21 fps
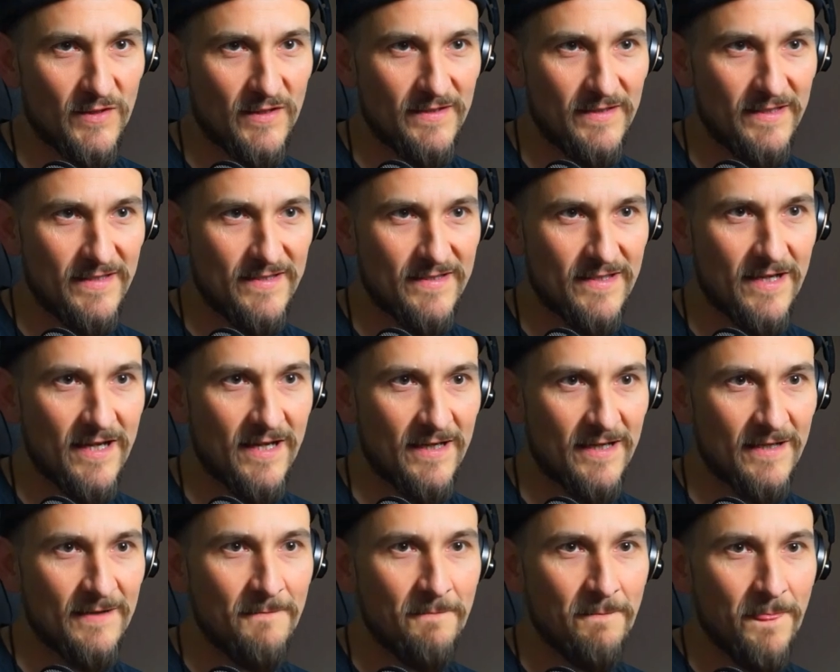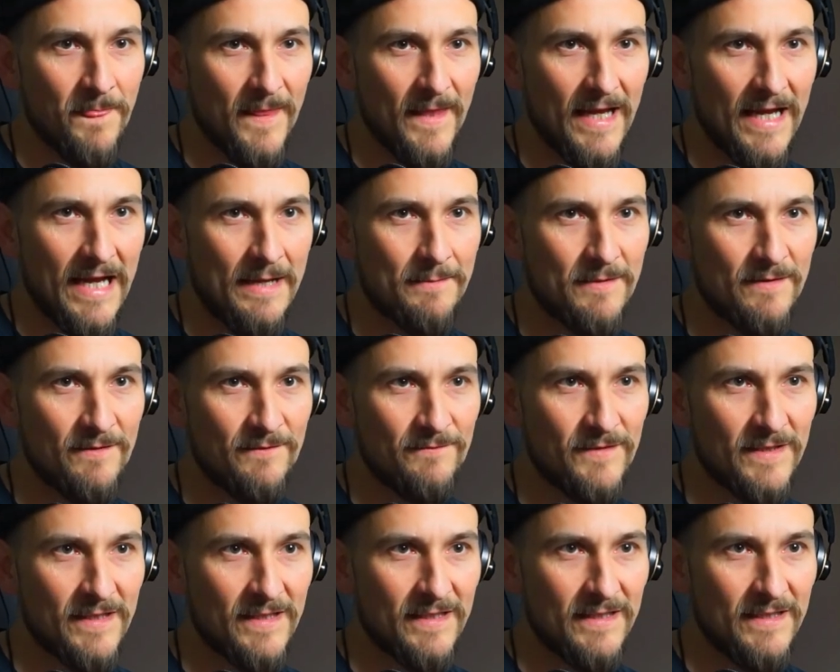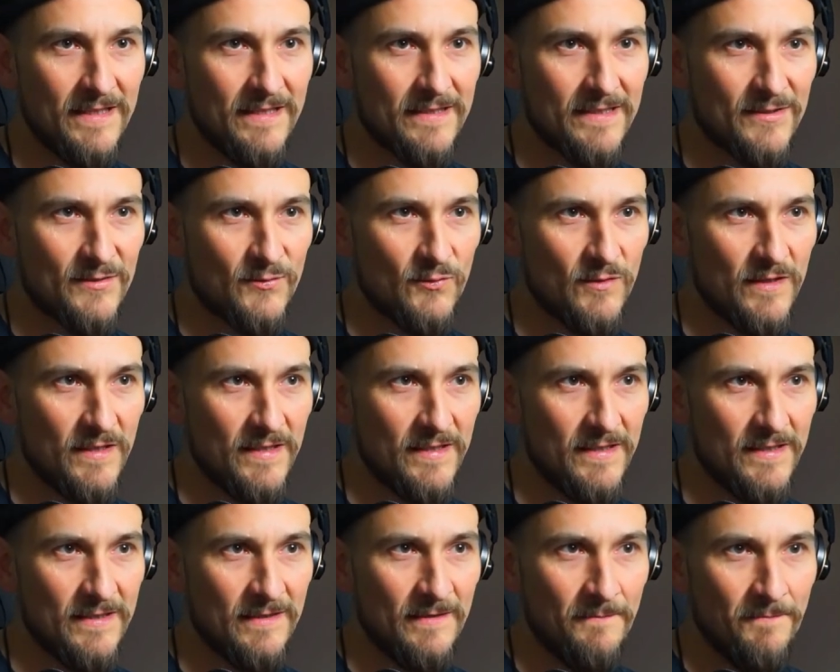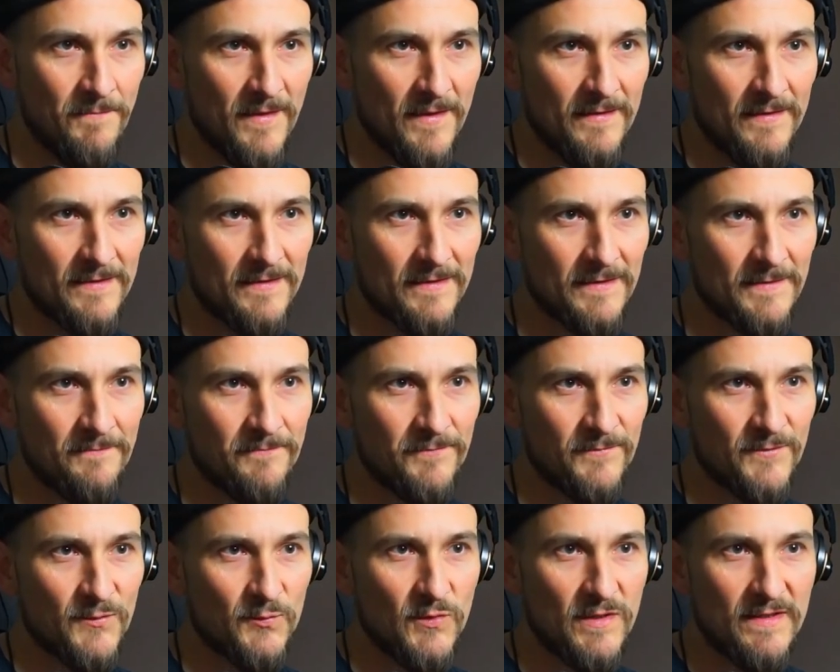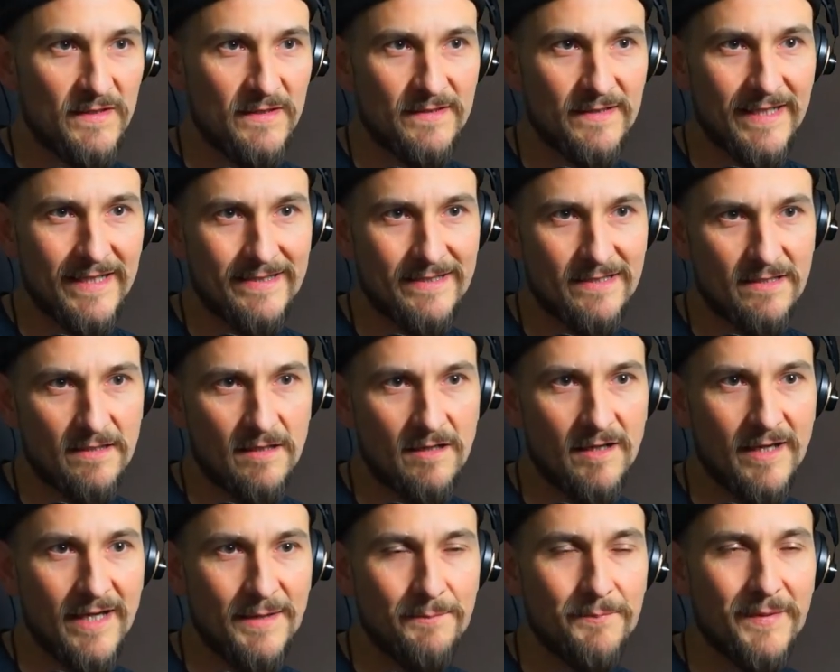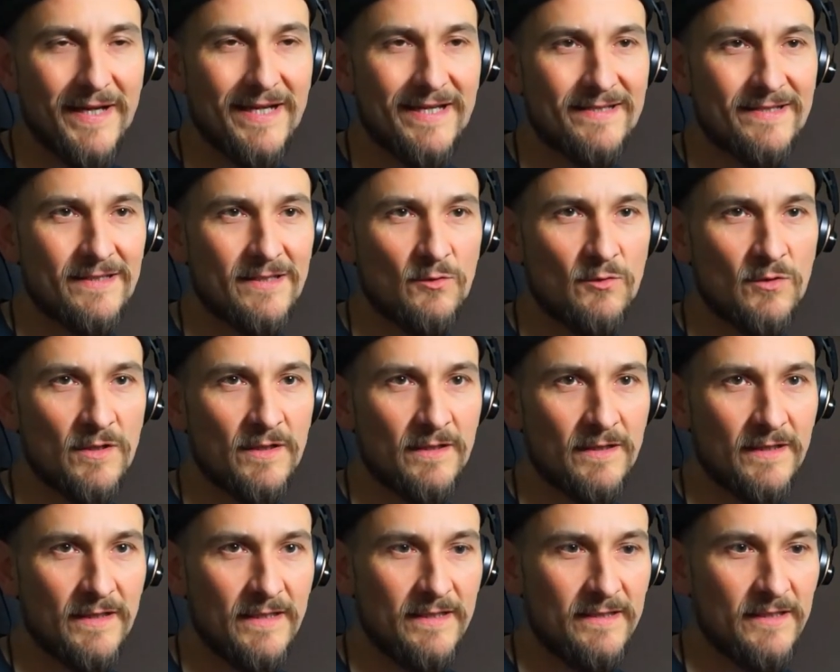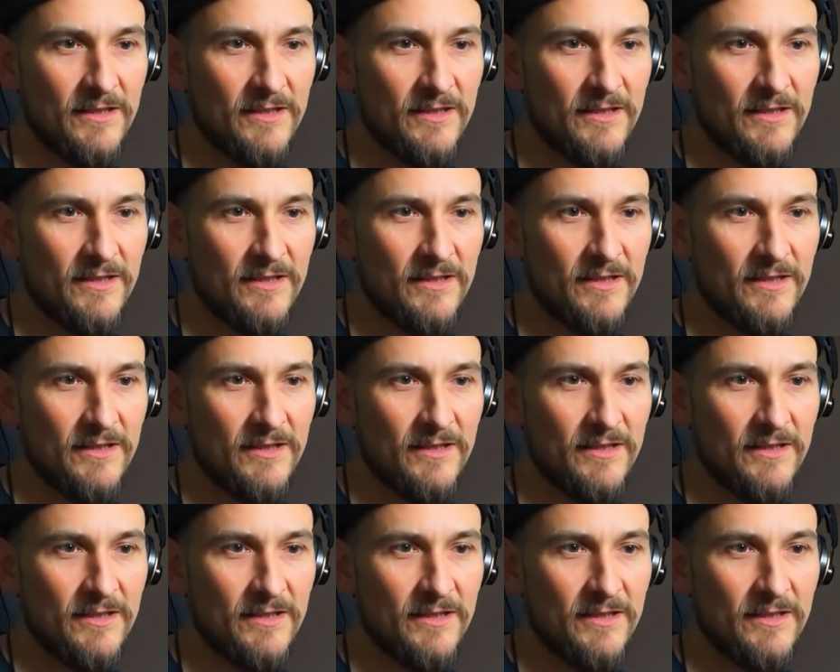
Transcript: you end up catching mostly the wrong ones. And nobody wants that, because they don't bring in as much